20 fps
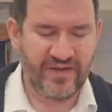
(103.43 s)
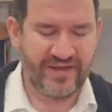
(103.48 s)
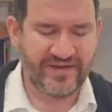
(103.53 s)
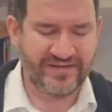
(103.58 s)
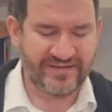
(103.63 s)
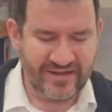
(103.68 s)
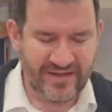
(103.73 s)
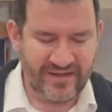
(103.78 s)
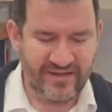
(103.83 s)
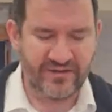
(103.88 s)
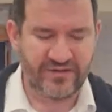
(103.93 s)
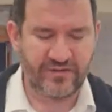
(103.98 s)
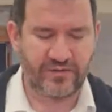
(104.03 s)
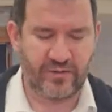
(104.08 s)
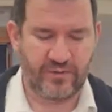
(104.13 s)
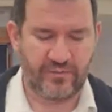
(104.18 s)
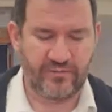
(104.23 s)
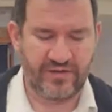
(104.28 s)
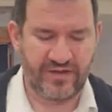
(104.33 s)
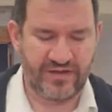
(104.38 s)
It's in the
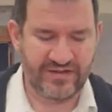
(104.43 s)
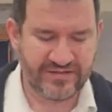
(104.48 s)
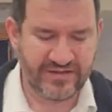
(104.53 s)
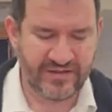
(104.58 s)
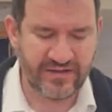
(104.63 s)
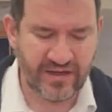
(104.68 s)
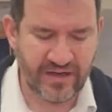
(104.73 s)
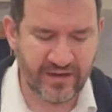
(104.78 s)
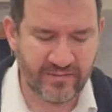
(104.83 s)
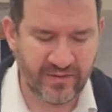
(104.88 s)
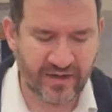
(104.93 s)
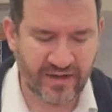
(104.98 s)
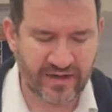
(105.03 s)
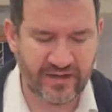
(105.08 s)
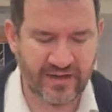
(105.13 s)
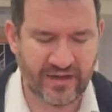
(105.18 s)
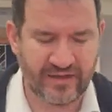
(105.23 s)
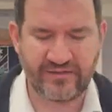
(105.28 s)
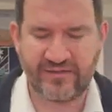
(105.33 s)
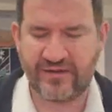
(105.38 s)
tchum. It's in the Ir
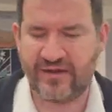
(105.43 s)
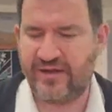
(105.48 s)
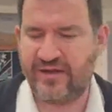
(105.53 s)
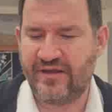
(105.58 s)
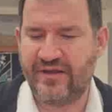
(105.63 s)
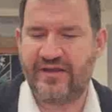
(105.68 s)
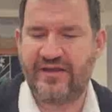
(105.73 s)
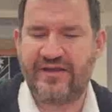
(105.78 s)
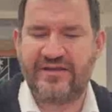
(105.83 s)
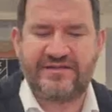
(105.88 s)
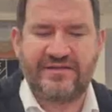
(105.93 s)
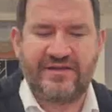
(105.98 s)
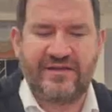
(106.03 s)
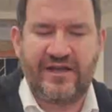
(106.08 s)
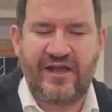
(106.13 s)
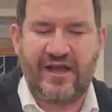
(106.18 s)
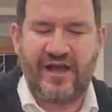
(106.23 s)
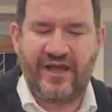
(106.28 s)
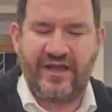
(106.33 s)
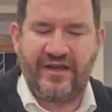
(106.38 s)
Miklat. Here's the
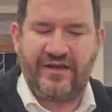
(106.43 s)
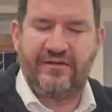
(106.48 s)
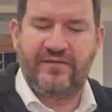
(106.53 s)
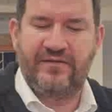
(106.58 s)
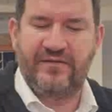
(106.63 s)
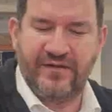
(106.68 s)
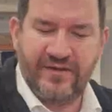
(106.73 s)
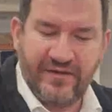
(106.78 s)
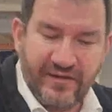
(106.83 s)
line.